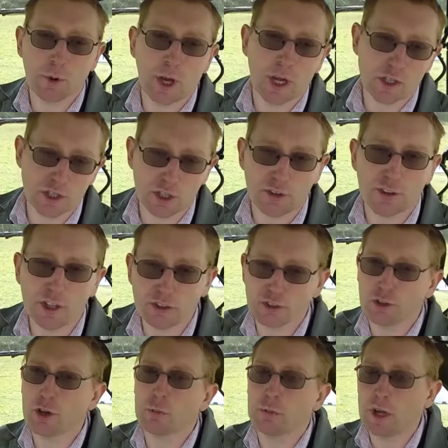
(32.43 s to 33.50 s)
but actually this
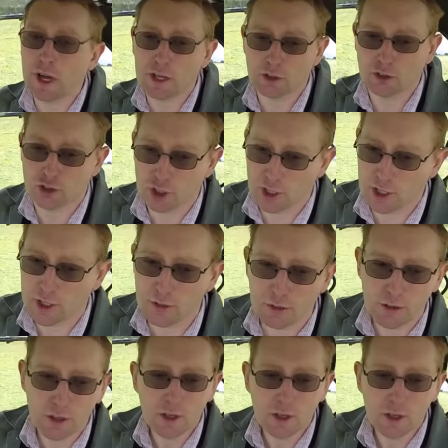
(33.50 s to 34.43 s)
time last year